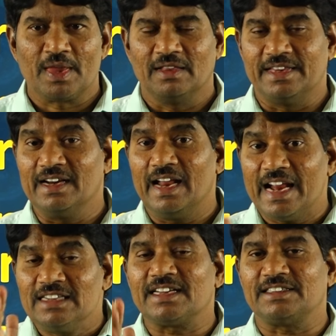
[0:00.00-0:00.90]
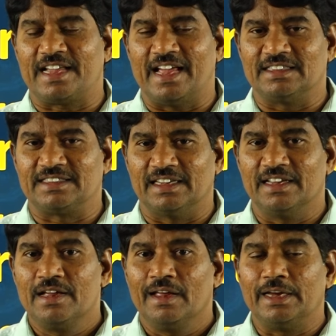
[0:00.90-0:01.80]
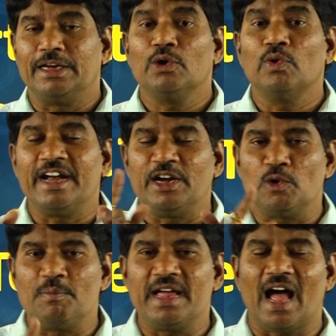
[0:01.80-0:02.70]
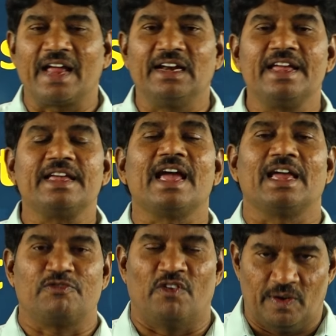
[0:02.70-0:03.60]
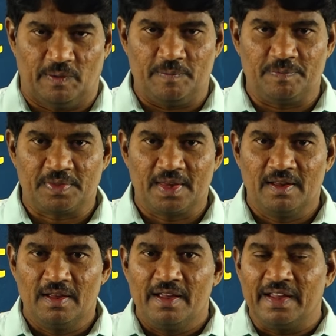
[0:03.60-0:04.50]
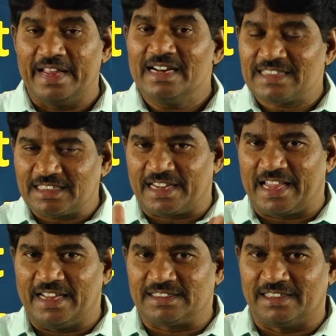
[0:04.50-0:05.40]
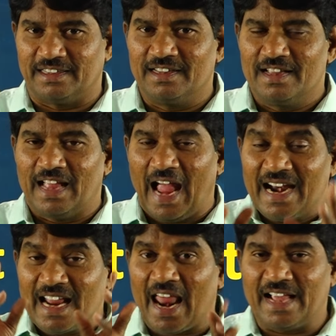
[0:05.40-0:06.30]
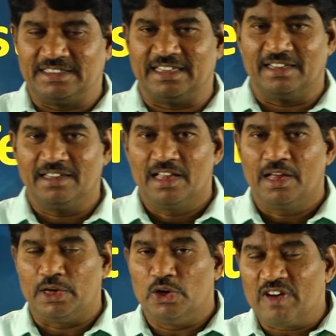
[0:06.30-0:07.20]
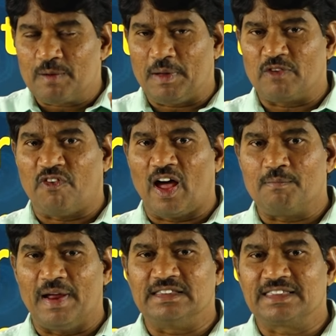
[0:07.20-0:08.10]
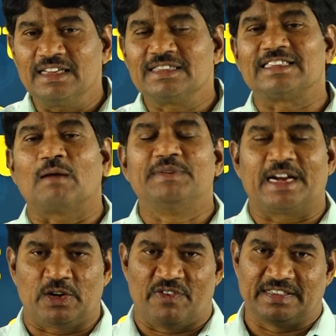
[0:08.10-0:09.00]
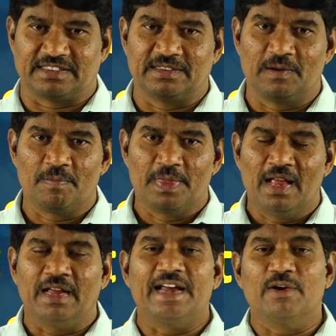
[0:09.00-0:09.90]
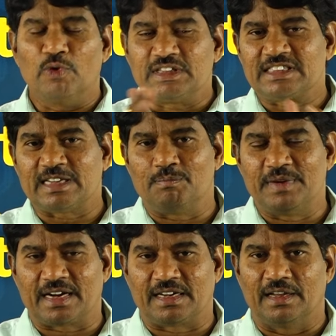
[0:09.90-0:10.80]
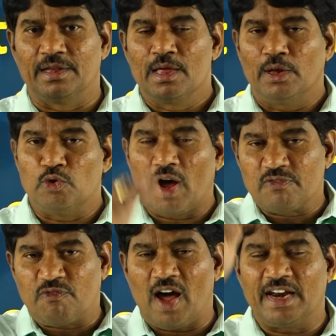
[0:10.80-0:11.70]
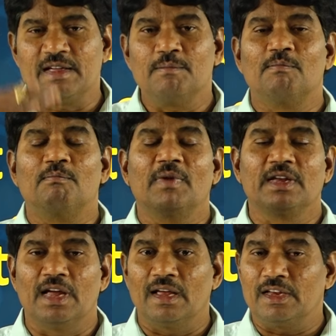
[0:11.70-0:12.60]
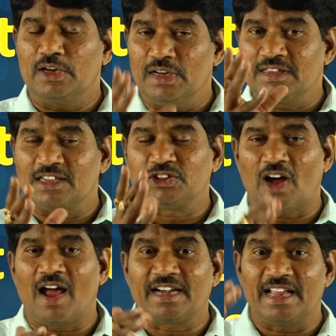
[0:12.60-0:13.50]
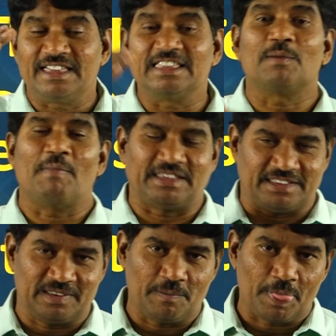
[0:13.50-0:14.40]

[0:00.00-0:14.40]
then in such case you need to be highly careful. In such a case, analyze your performance subject wise, in which subject you are falling, the shortage is much,